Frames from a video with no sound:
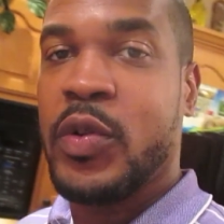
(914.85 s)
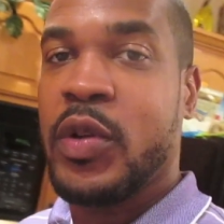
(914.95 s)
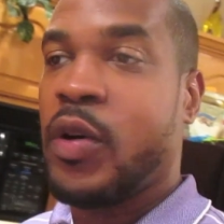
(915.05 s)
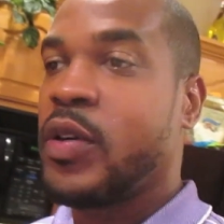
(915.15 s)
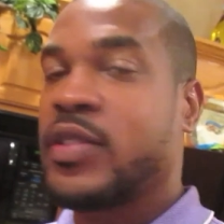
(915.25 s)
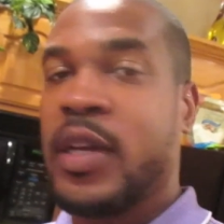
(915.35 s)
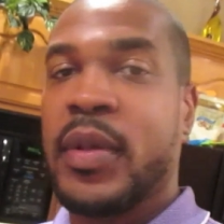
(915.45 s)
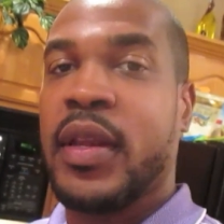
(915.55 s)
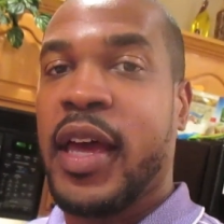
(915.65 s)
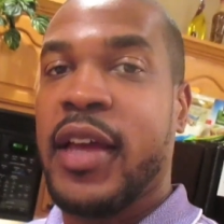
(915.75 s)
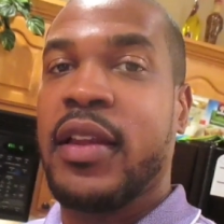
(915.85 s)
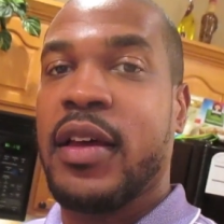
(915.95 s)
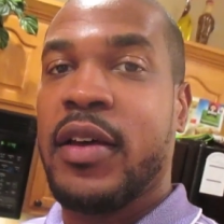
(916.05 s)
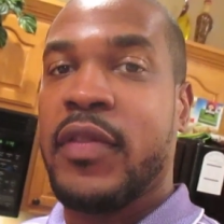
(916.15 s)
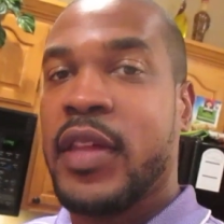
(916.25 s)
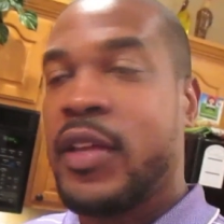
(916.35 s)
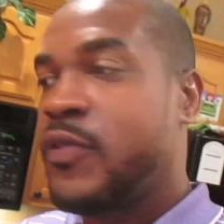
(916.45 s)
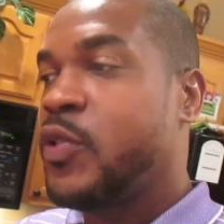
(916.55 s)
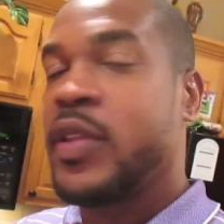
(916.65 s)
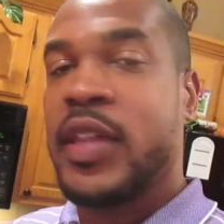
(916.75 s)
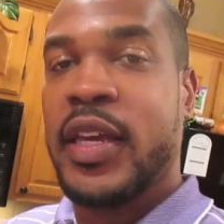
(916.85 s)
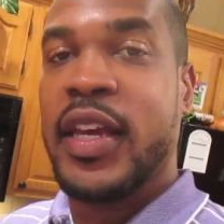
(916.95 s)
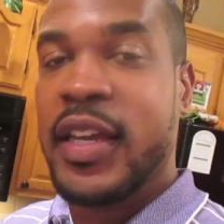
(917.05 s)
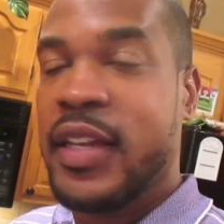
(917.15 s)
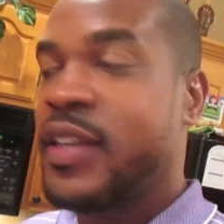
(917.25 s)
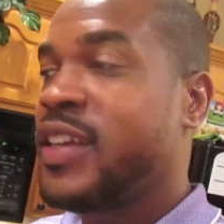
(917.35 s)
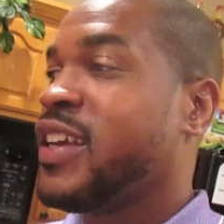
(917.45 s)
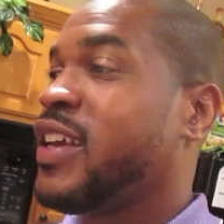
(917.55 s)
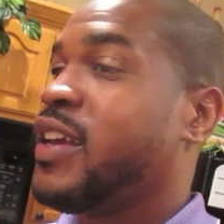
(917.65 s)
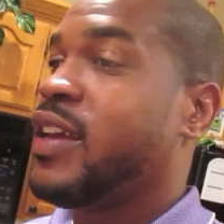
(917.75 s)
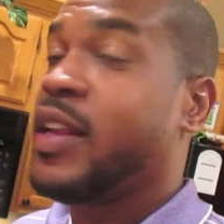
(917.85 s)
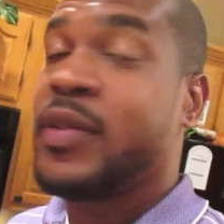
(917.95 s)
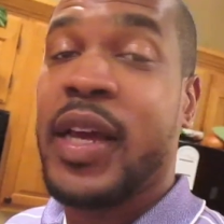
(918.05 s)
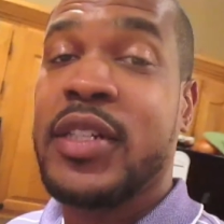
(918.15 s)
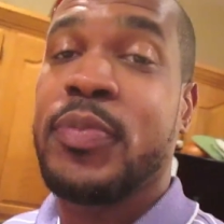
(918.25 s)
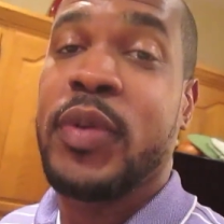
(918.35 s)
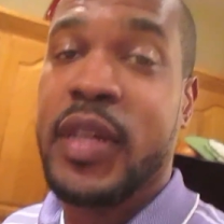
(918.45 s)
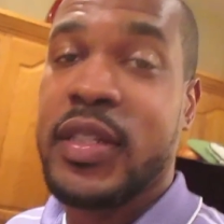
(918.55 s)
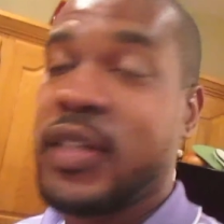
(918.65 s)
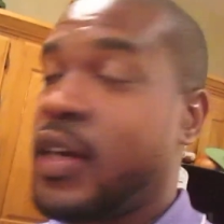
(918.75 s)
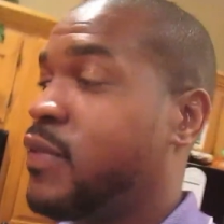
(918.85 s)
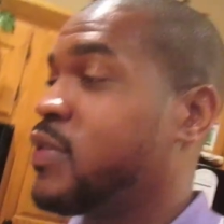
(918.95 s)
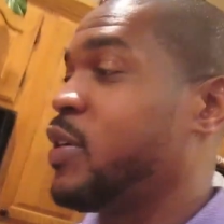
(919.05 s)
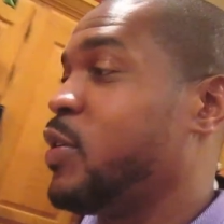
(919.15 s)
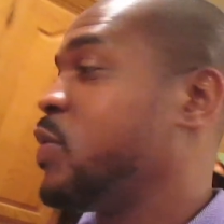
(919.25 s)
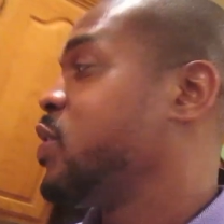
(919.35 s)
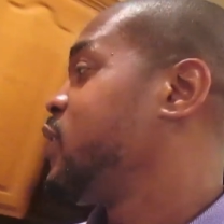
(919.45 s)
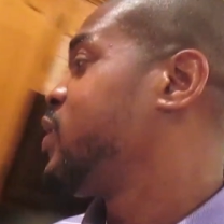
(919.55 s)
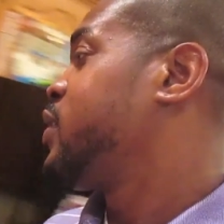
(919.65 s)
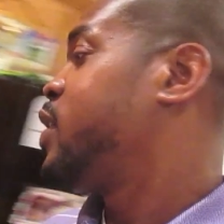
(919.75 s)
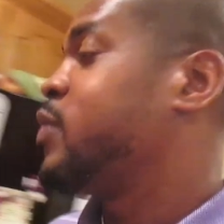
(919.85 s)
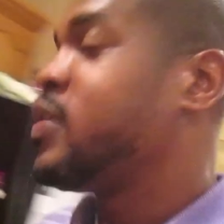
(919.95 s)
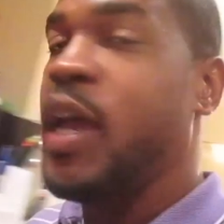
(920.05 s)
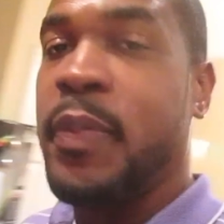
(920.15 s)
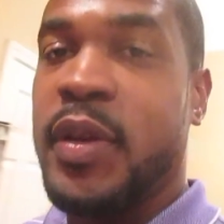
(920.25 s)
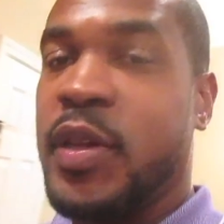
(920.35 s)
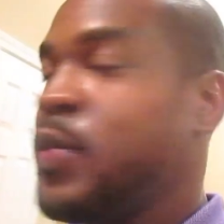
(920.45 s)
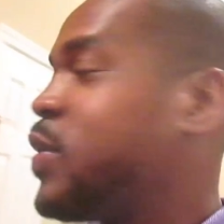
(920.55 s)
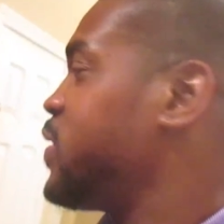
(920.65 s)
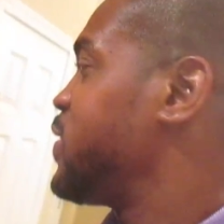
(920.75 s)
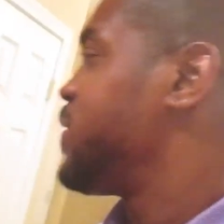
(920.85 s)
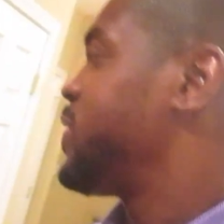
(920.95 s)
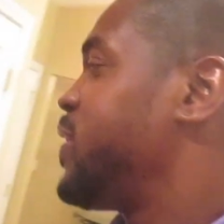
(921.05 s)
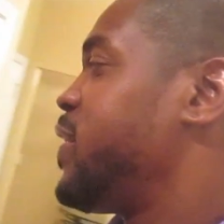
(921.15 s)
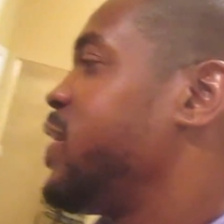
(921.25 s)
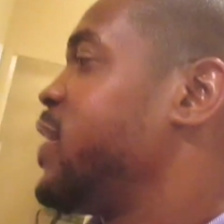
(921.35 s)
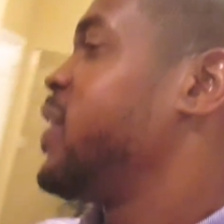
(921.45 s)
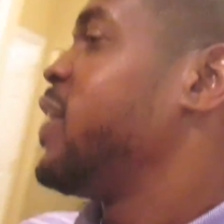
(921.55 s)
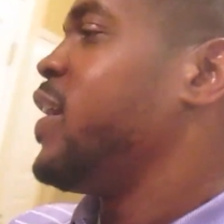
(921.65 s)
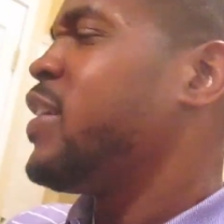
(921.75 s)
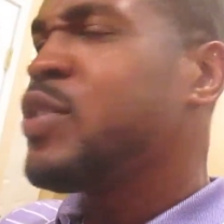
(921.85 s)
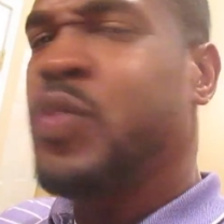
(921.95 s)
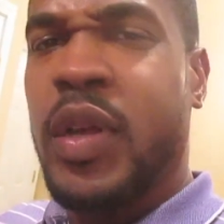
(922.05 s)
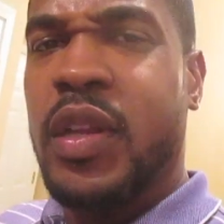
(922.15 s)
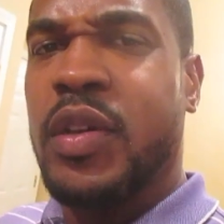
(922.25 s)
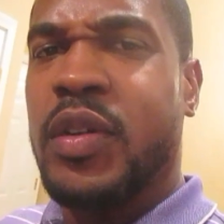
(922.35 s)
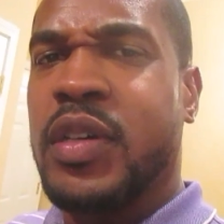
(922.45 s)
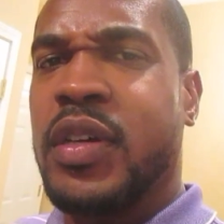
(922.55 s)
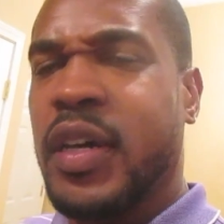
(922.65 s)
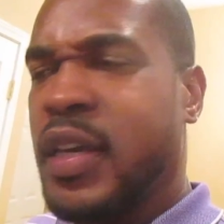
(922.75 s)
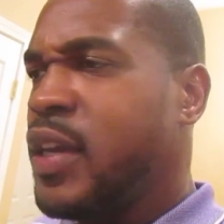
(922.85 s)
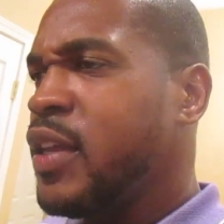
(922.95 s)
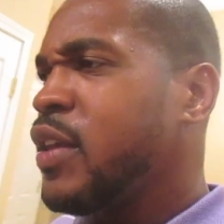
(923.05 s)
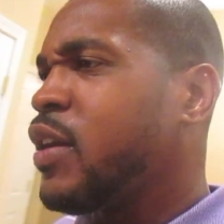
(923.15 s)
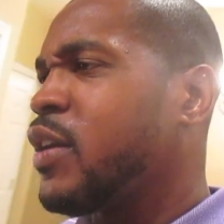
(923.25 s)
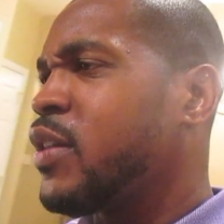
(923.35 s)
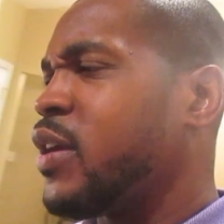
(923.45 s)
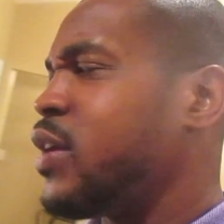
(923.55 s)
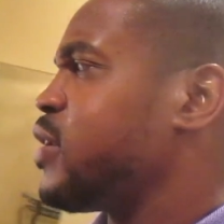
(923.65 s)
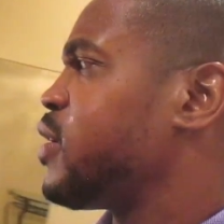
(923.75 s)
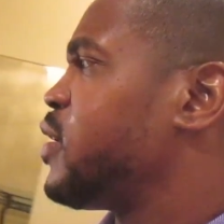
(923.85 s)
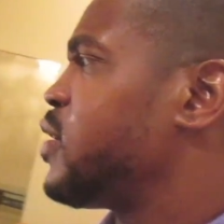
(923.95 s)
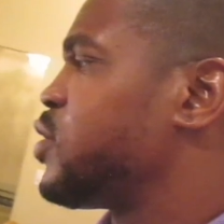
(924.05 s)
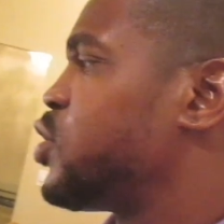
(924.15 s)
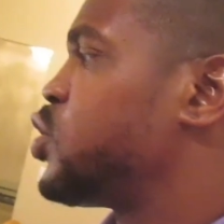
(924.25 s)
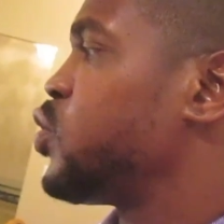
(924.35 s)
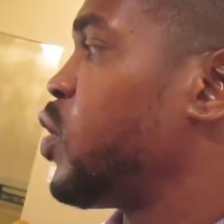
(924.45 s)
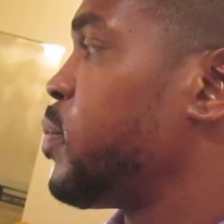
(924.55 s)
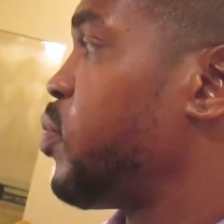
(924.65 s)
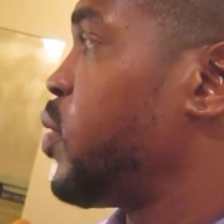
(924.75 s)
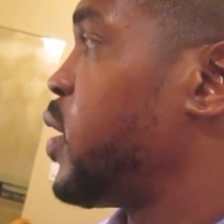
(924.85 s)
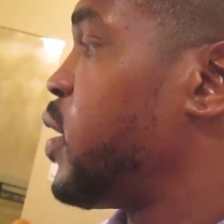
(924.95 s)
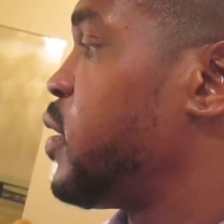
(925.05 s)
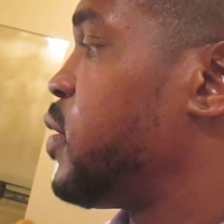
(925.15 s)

food. or something like Love mm-hmm. and then mm-hmm. Food at the End. Mm-hmm. Mm-hmm. And it was mm-hmm. actually pretty good stuff. So mm-hmm. I was happy to do it. It was yummy. This is one little cookie in there that it's a shortbread. You went